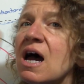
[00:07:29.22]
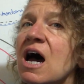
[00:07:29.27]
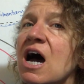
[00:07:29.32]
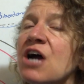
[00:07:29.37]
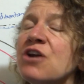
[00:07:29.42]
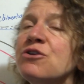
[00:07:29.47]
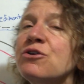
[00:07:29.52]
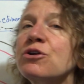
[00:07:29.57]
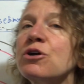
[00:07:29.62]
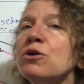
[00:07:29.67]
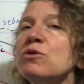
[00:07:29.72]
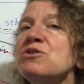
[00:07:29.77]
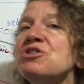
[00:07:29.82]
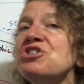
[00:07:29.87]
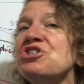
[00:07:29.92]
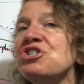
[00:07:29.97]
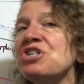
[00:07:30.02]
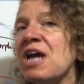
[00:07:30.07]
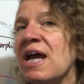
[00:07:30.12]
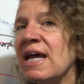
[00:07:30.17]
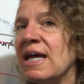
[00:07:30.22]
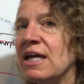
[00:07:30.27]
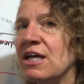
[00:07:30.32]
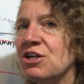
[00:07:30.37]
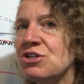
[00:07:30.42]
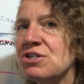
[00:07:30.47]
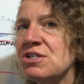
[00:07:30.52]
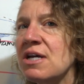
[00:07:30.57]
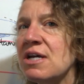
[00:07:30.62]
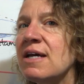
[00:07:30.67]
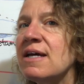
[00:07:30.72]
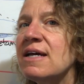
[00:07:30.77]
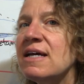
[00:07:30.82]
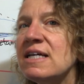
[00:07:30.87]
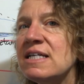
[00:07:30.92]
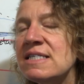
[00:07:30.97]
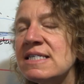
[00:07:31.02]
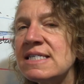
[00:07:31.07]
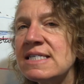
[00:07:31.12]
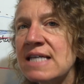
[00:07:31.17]
undergoes change
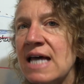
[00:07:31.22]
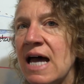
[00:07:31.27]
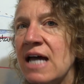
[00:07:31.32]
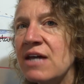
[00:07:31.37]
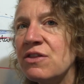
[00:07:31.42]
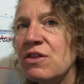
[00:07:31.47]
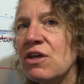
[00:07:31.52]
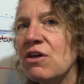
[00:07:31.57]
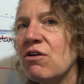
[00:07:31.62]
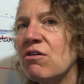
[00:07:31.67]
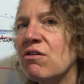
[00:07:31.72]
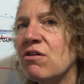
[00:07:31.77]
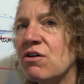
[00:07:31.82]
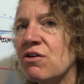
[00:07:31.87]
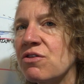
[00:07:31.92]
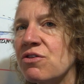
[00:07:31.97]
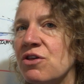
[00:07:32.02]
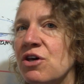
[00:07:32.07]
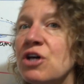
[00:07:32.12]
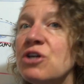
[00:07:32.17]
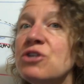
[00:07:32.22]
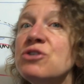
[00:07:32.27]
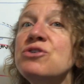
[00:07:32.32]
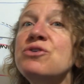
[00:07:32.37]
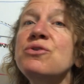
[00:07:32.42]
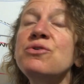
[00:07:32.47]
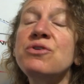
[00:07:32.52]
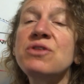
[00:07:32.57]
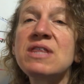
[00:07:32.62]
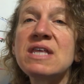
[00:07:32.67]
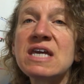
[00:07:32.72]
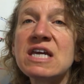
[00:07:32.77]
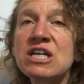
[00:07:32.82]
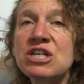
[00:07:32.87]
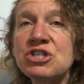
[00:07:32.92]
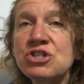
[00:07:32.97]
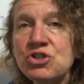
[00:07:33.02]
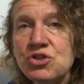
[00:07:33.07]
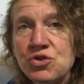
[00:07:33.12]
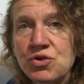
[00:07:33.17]
inside the Earth due to the
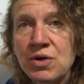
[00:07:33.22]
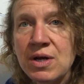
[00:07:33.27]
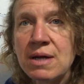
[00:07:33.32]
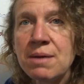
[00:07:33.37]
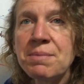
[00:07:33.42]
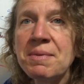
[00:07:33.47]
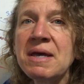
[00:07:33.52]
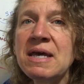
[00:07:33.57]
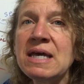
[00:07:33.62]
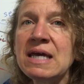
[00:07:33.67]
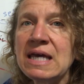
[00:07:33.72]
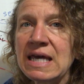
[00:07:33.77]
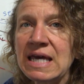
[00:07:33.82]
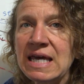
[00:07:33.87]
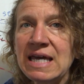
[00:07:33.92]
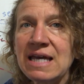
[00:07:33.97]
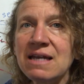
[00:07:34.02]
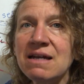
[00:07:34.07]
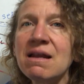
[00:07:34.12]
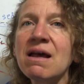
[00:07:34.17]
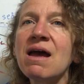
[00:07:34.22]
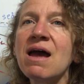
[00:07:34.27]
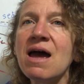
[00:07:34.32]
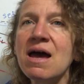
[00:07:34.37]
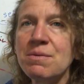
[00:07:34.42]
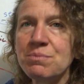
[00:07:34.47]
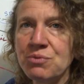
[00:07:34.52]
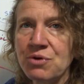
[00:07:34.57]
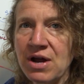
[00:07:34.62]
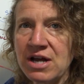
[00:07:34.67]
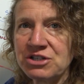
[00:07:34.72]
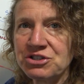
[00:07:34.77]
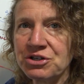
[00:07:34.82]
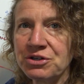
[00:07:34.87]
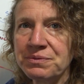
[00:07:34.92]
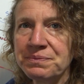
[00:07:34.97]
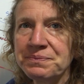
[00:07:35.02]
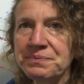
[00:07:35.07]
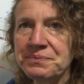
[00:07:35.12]
extreme heat and pressure.